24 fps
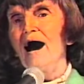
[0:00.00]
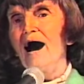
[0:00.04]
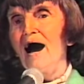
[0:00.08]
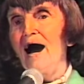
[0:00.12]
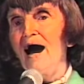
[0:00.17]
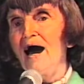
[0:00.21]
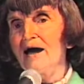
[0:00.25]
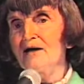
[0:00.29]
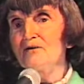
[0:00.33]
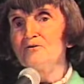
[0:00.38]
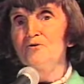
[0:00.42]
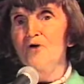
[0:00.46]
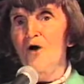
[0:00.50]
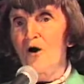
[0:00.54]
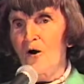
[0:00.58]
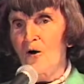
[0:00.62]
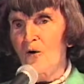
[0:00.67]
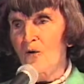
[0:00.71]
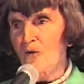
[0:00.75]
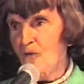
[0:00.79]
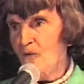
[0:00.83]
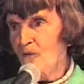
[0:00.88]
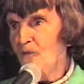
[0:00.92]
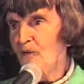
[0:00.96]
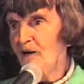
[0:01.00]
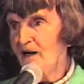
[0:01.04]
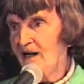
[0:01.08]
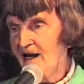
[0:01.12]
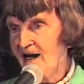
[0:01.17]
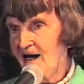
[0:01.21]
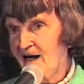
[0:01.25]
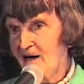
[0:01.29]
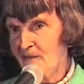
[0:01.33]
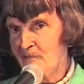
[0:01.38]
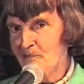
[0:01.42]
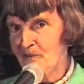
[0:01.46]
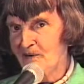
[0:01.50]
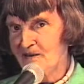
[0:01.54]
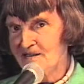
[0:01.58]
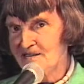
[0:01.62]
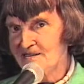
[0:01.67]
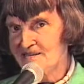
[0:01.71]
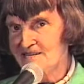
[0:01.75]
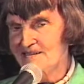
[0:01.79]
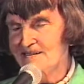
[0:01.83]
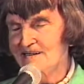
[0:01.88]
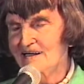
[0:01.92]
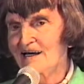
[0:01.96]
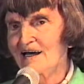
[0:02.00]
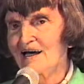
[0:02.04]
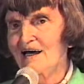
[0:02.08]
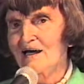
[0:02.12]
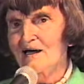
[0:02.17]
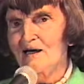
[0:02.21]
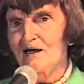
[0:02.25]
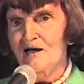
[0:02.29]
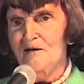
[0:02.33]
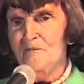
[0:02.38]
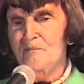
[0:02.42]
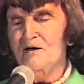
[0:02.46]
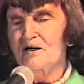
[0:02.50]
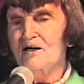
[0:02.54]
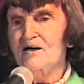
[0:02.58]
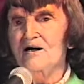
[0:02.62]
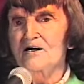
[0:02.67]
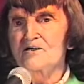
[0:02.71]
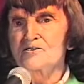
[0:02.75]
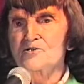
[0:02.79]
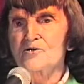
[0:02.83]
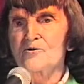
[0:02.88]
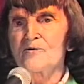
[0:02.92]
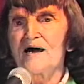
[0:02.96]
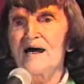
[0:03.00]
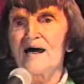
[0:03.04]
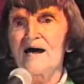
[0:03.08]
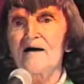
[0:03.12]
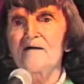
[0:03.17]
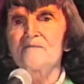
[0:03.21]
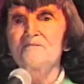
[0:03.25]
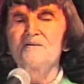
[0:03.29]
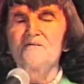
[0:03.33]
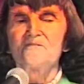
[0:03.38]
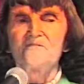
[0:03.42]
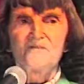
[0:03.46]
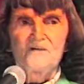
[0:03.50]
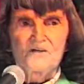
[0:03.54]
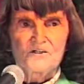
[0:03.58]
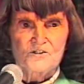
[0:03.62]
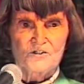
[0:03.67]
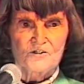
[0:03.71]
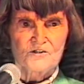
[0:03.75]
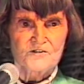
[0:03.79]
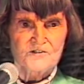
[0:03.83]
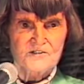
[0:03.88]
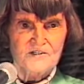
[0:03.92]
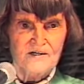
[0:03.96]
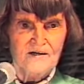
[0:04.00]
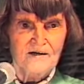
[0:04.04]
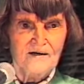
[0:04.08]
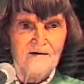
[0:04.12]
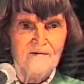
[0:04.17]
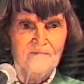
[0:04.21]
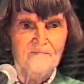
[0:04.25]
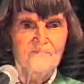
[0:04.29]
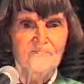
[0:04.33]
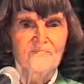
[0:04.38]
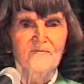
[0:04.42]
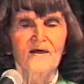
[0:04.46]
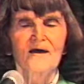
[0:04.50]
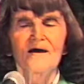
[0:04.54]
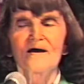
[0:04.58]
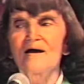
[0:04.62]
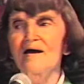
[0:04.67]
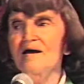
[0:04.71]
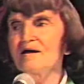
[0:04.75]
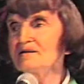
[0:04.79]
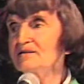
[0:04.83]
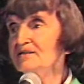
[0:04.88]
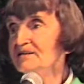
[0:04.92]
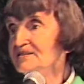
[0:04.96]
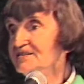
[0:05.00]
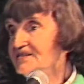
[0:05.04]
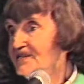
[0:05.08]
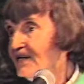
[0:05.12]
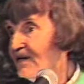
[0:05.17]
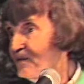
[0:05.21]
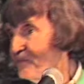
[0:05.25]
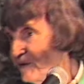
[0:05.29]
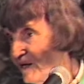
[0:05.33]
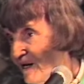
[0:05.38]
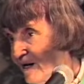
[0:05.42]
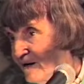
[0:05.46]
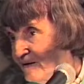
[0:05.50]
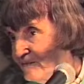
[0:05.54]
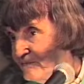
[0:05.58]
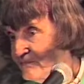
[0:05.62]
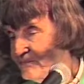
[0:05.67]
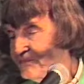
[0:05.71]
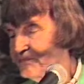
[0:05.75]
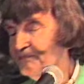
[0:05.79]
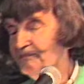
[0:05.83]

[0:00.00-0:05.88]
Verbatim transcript: I know what happens because you have deficiency and toxemia.